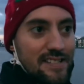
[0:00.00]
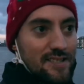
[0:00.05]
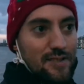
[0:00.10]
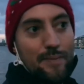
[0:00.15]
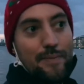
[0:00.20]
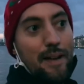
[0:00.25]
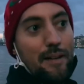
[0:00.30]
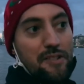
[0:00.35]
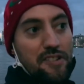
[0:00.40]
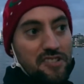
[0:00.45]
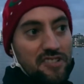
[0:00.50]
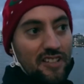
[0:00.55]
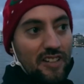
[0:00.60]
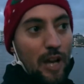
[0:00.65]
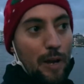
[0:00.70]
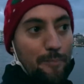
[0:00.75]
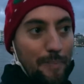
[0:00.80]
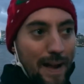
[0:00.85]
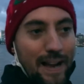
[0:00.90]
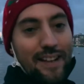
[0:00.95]
I'm now just going to
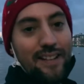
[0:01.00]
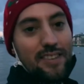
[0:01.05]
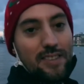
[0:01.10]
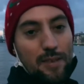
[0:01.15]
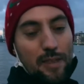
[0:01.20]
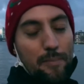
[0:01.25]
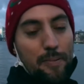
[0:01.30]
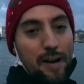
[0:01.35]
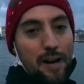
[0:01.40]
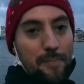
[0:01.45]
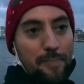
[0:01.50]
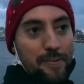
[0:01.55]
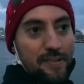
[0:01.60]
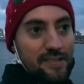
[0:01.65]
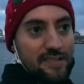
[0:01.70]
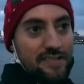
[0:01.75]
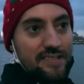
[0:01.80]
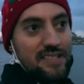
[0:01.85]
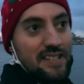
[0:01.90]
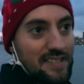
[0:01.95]
go back into the pub,
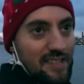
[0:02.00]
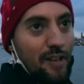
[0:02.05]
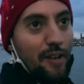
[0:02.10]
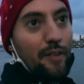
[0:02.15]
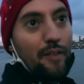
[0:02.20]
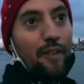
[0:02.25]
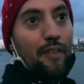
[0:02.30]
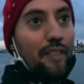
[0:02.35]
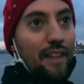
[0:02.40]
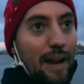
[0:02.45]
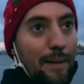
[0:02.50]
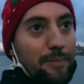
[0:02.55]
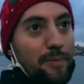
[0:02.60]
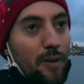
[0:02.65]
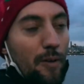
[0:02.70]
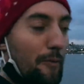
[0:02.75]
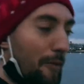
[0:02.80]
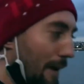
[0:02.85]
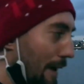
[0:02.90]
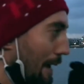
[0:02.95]
sit down on the
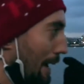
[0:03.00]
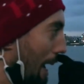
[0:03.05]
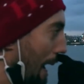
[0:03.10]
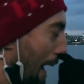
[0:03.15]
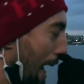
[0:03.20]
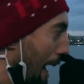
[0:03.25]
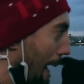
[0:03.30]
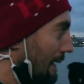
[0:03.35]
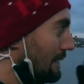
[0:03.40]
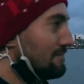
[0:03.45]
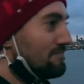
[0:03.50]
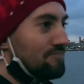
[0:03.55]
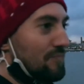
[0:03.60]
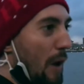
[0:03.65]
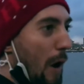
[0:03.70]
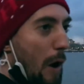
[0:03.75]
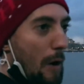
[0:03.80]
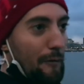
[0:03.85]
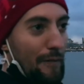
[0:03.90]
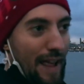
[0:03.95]
laptop for like
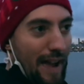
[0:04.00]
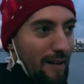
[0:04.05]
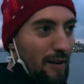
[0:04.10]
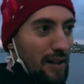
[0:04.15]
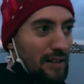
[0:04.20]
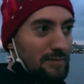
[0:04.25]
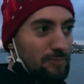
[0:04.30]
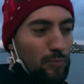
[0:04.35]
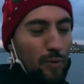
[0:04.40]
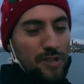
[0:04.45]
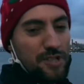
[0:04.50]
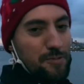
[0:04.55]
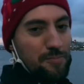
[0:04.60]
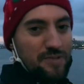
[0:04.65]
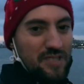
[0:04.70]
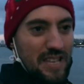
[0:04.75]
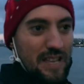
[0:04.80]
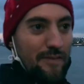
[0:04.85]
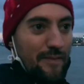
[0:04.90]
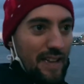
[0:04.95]
half an hour, watch some
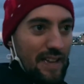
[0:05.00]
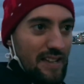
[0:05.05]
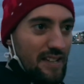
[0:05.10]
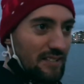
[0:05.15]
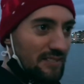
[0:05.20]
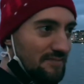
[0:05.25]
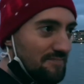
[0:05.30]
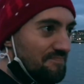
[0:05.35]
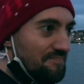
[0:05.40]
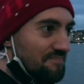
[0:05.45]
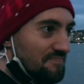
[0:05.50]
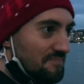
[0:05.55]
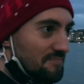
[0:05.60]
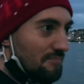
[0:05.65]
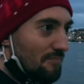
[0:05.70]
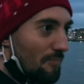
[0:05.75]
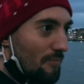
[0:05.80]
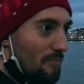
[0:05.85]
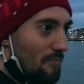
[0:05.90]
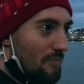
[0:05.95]
TV,
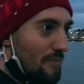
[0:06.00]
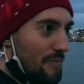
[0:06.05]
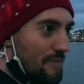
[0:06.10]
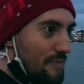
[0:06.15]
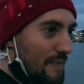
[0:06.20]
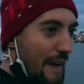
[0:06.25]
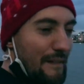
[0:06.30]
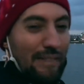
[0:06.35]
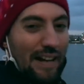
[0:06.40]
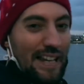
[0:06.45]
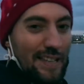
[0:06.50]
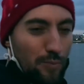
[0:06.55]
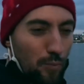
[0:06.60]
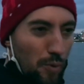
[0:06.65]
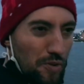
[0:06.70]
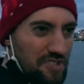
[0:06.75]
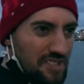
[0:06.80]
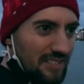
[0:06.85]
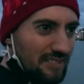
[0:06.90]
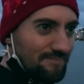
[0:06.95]
have a glass of
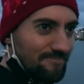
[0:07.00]
water.